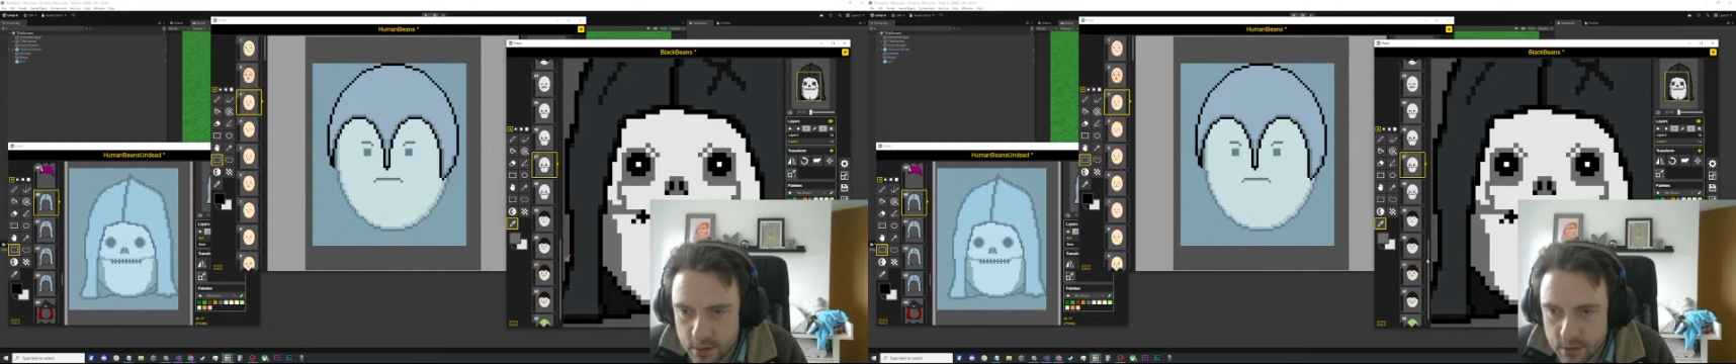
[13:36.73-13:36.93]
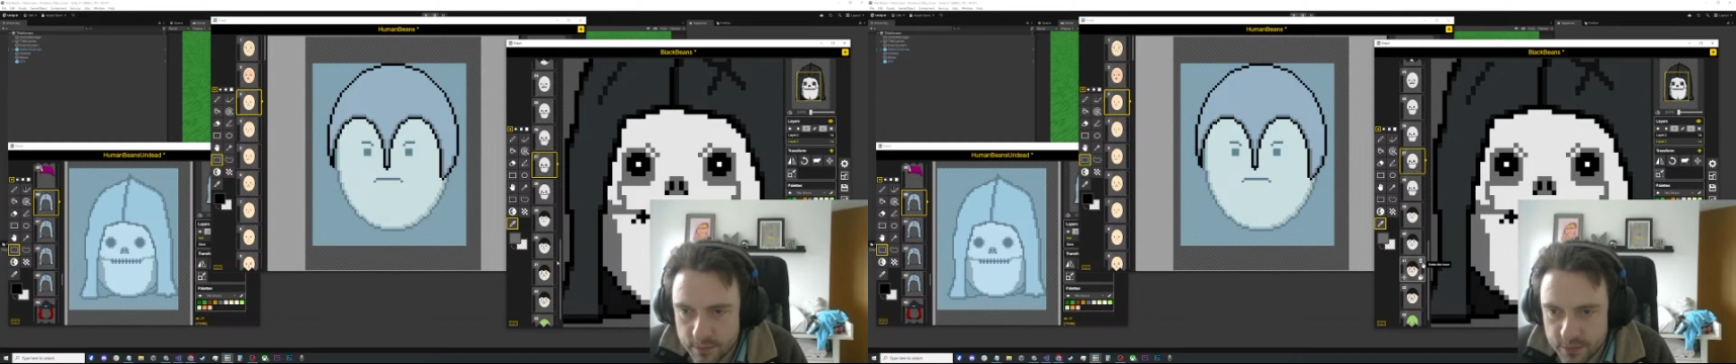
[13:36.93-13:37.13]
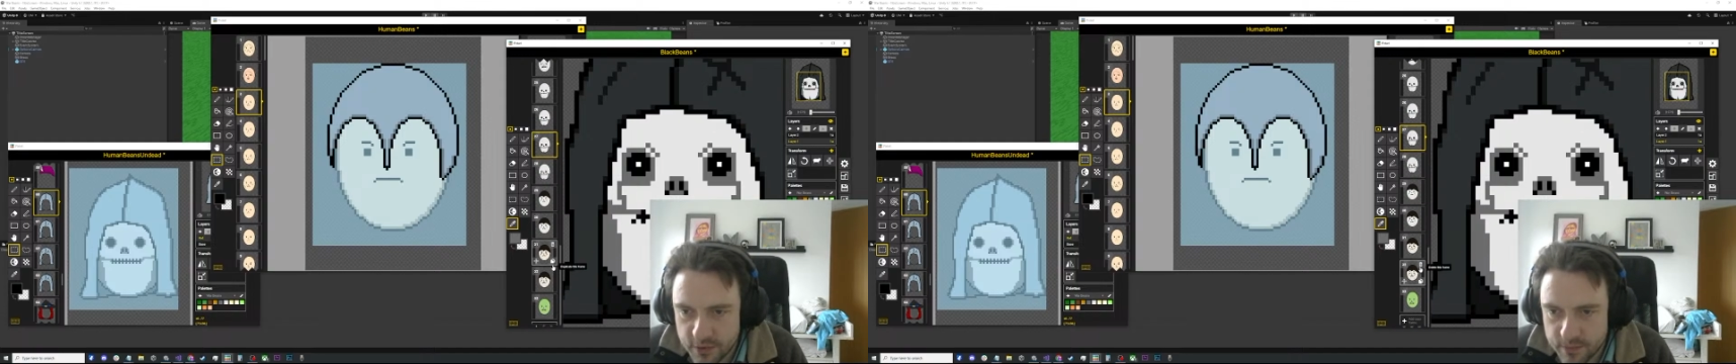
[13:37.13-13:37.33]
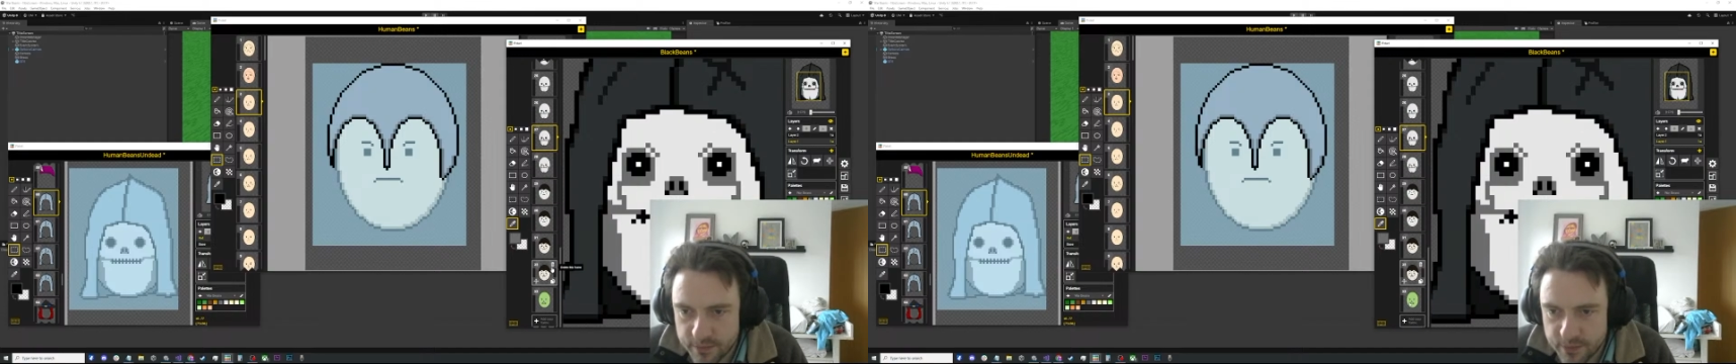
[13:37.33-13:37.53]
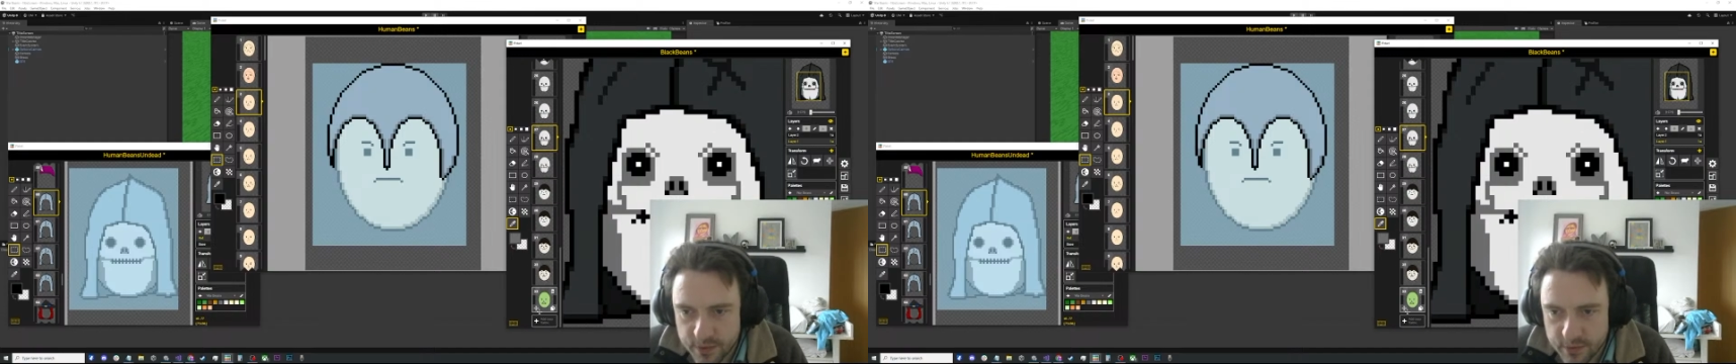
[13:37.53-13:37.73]
Look
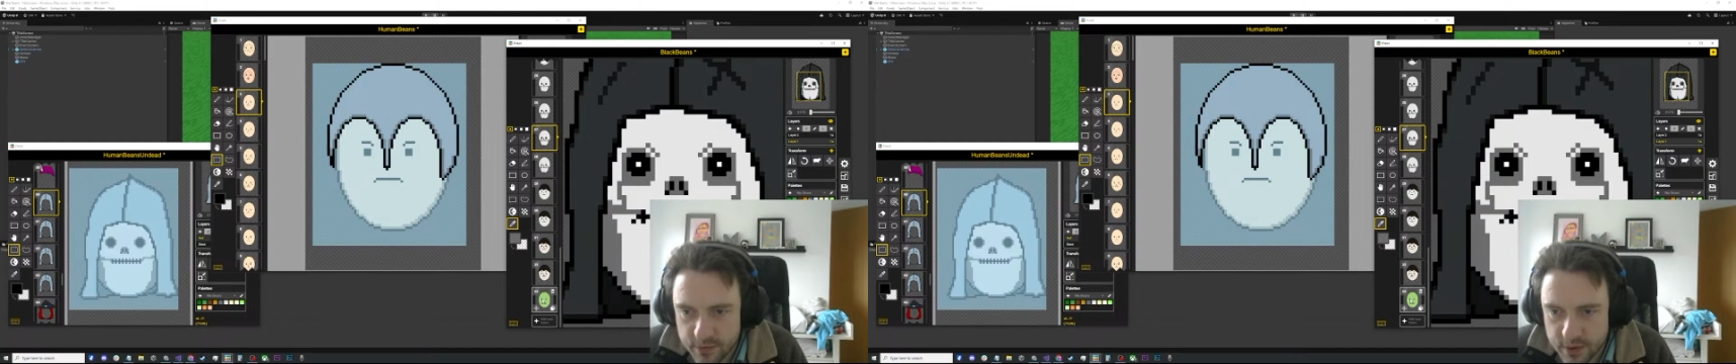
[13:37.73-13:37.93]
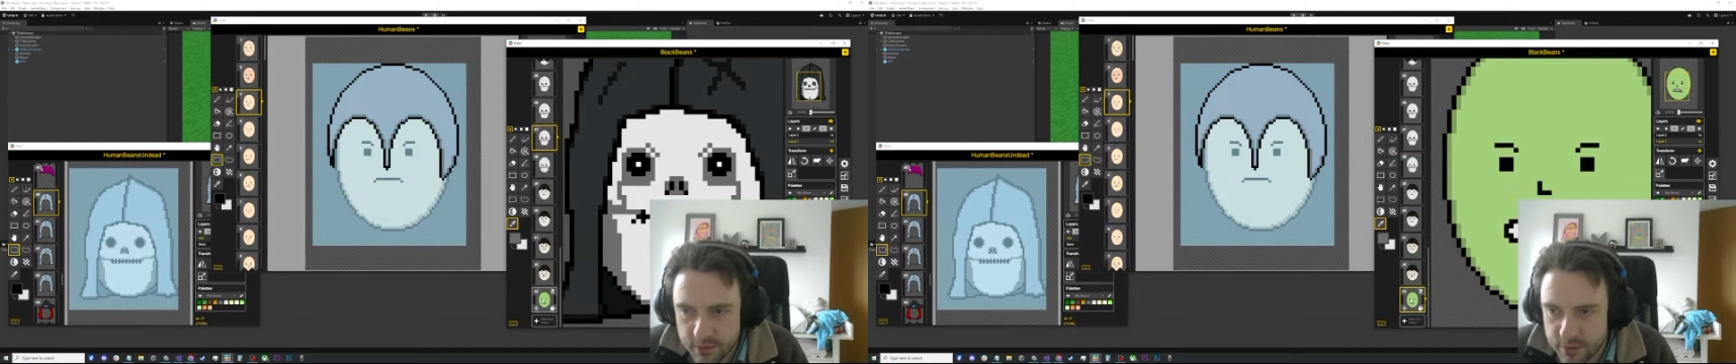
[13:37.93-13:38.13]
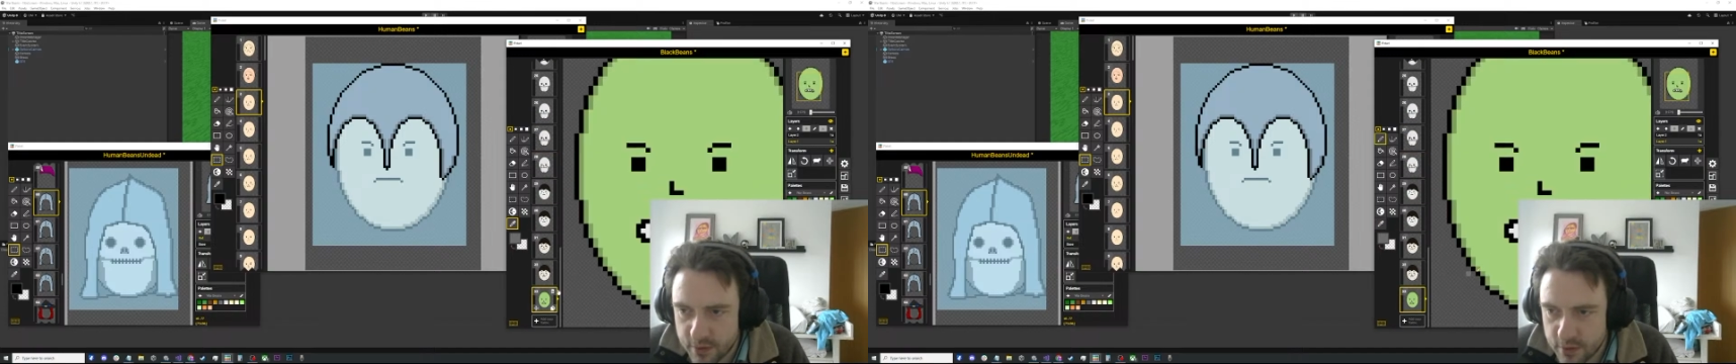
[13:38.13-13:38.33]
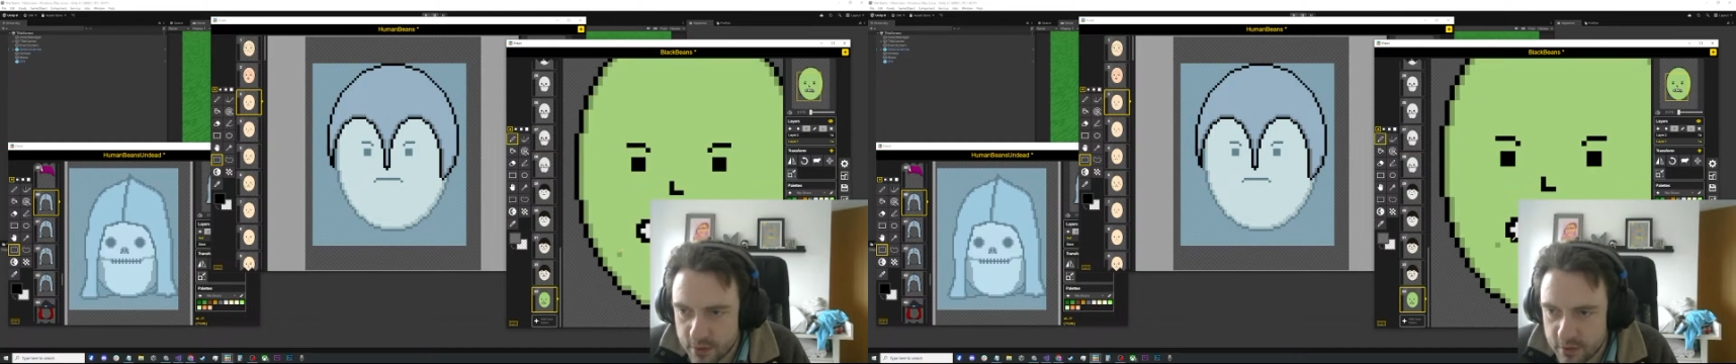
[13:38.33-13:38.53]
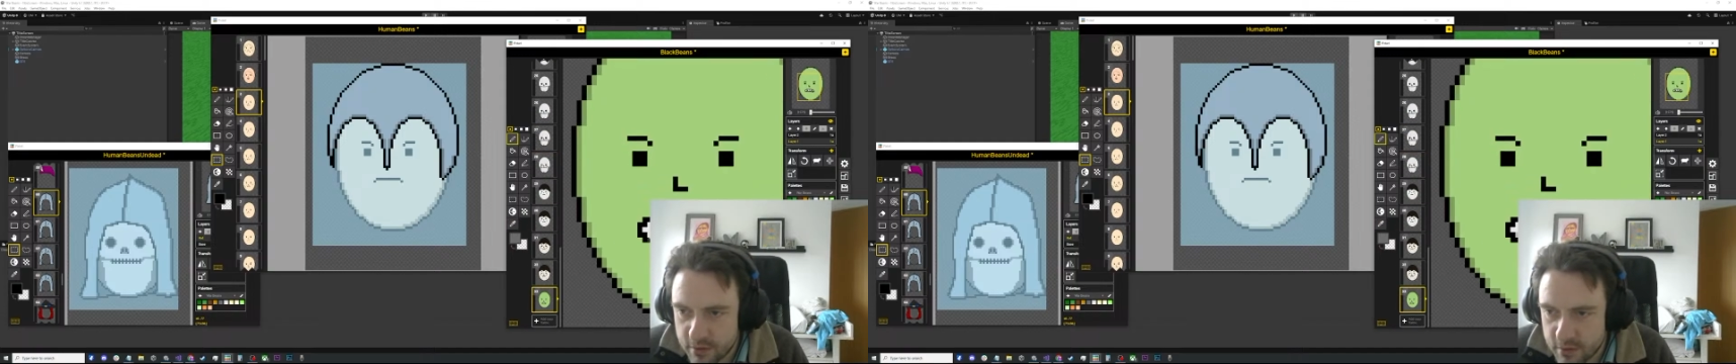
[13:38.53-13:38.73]
at the
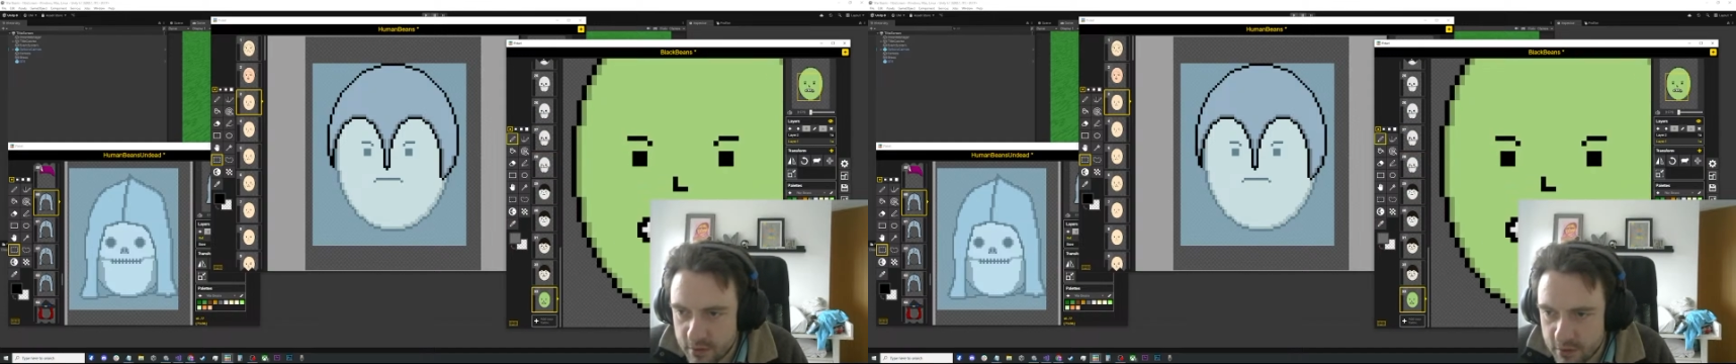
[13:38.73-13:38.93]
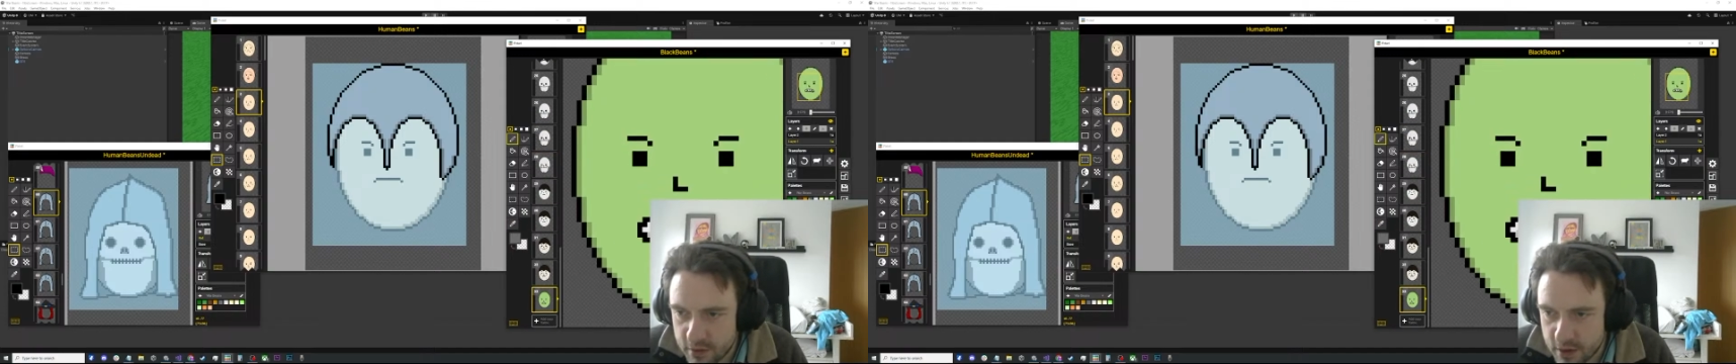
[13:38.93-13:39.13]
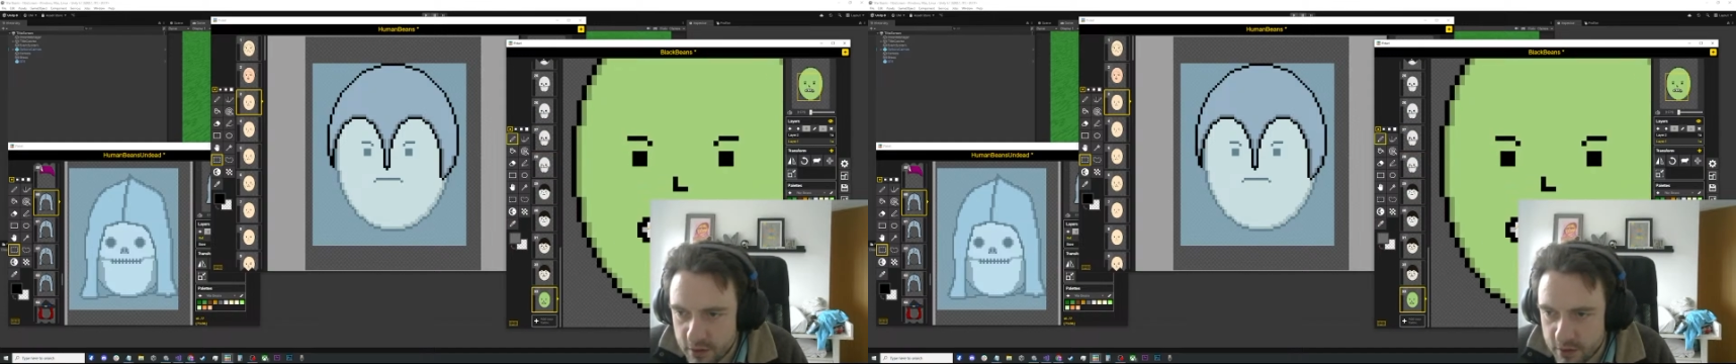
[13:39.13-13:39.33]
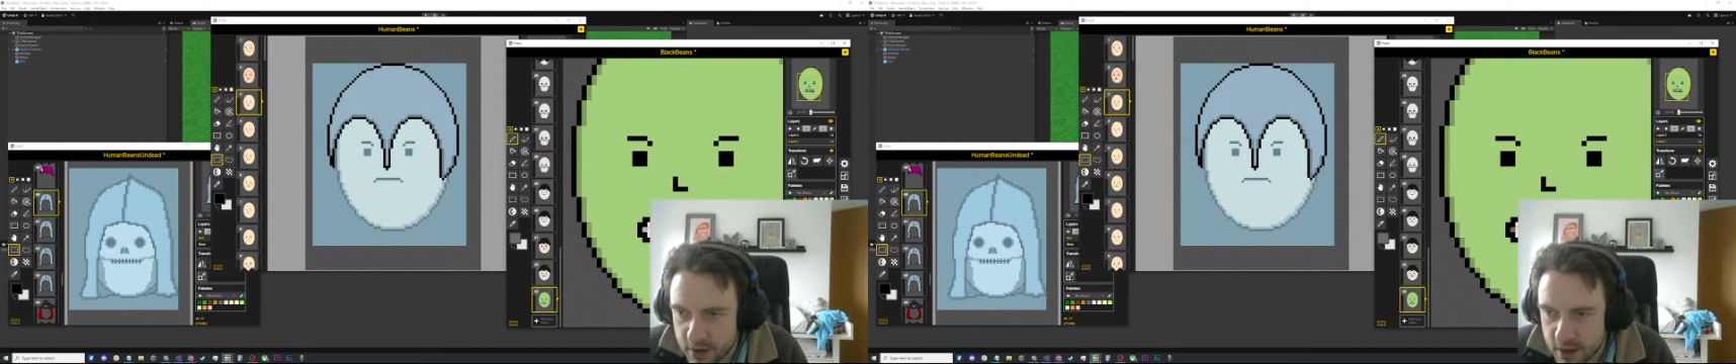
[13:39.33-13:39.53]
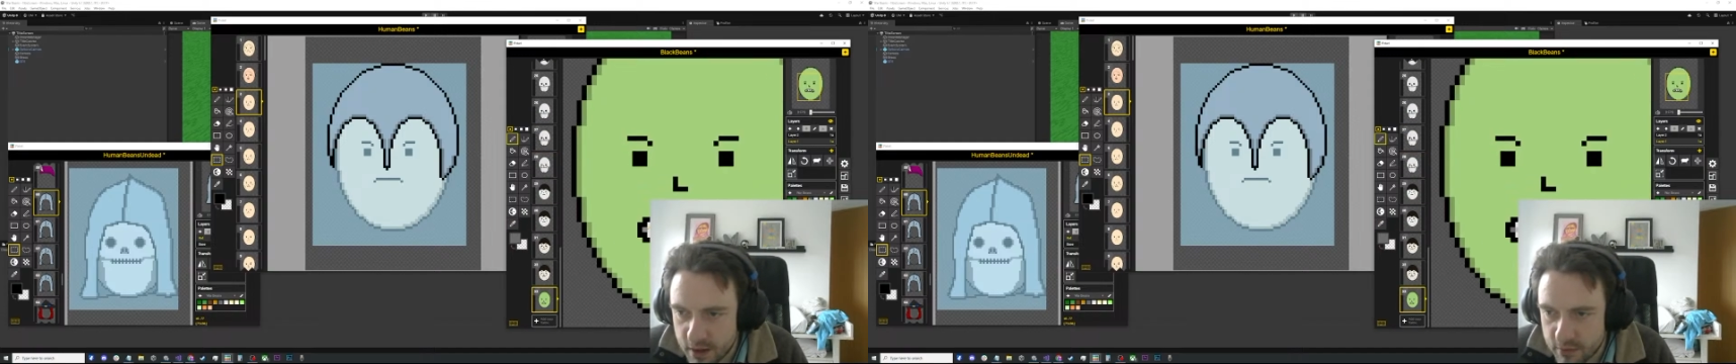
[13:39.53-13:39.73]
noise. Should
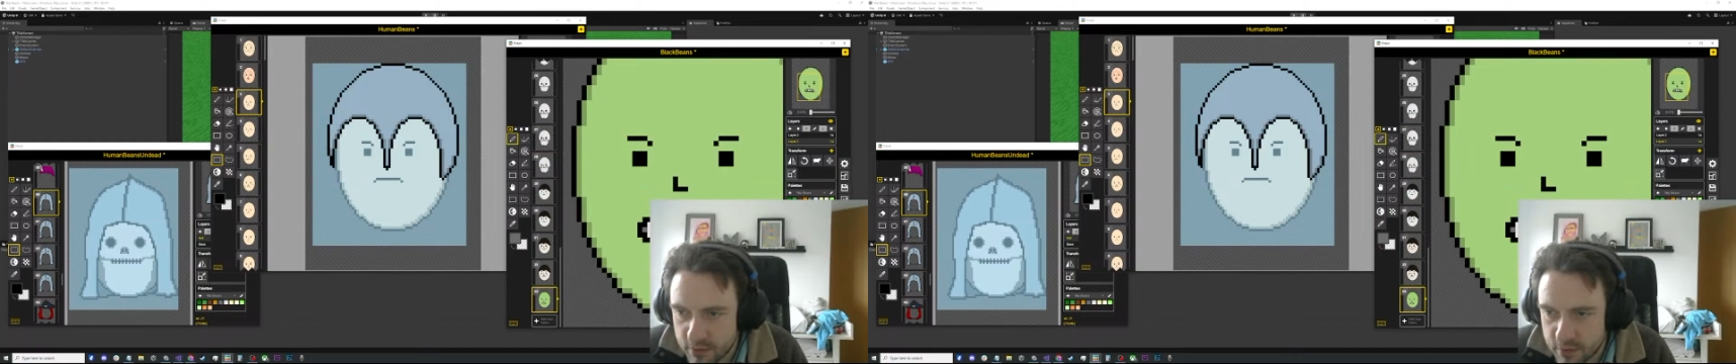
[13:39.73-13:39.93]
actually have